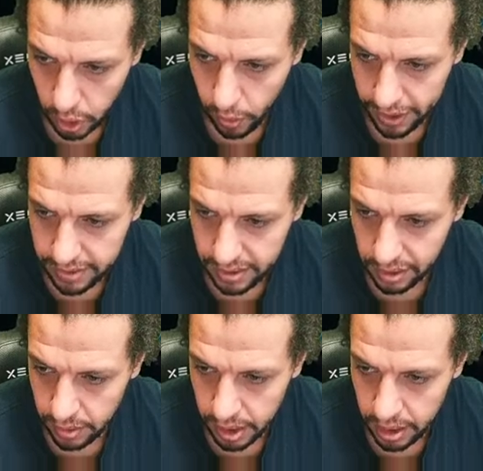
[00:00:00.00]
Joe's
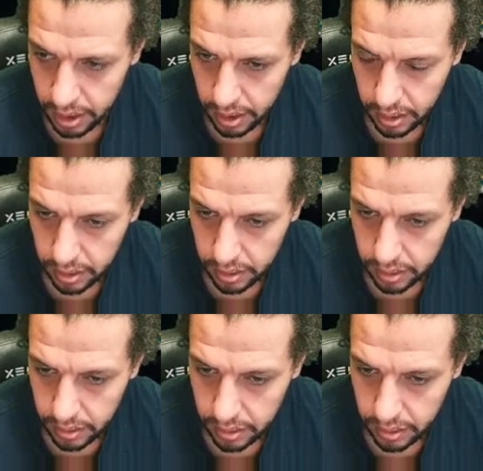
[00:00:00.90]
still there.
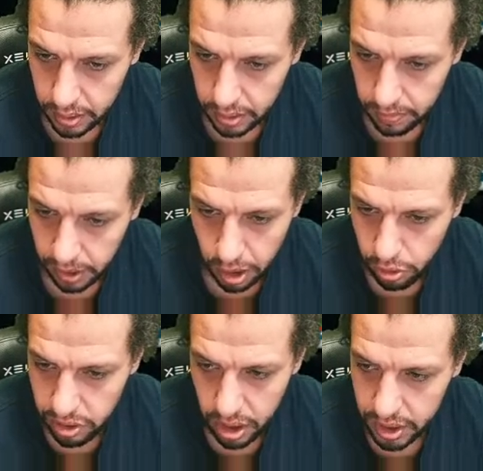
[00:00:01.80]
But it
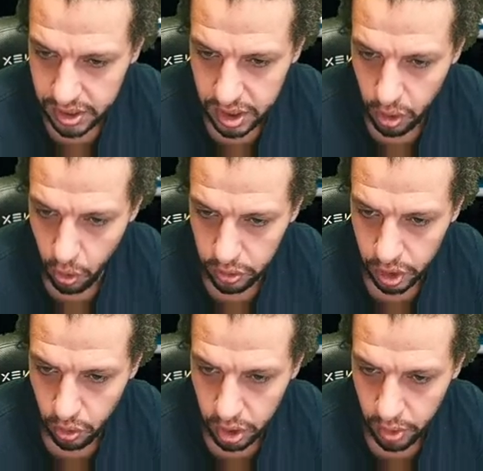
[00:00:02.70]
looks like they're still
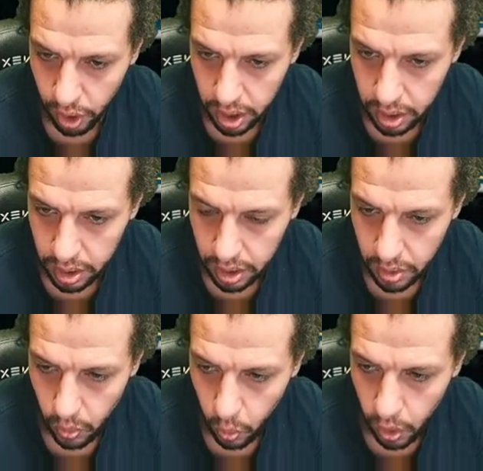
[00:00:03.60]
holding only one
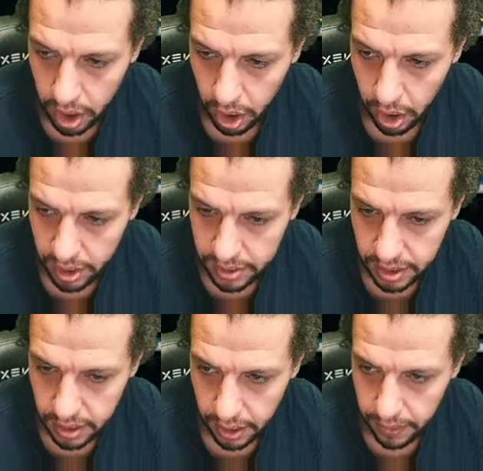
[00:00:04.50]
one
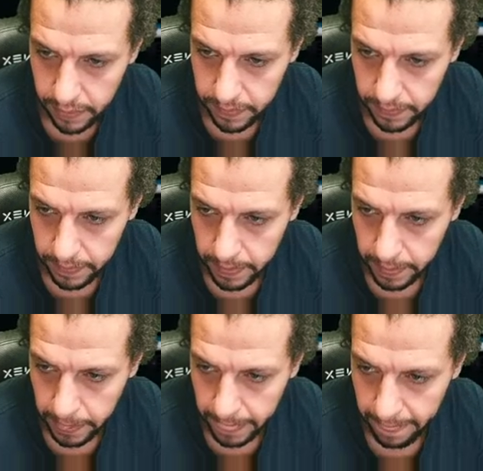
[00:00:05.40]
alliance, isn't it?
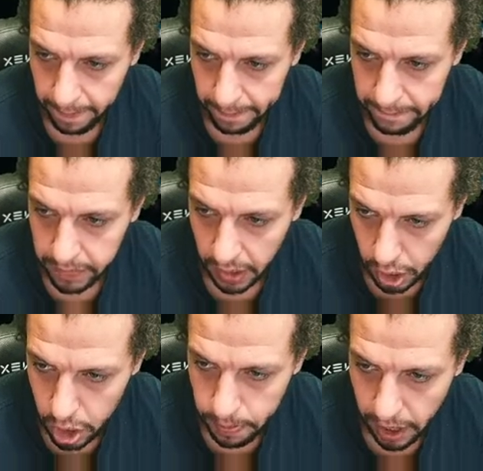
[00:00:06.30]

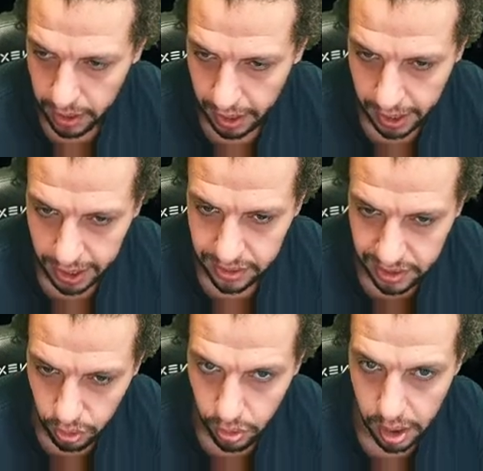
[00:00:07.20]
Leopard account
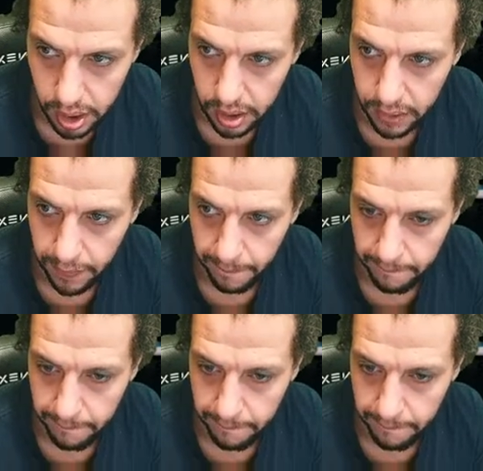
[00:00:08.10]
still there.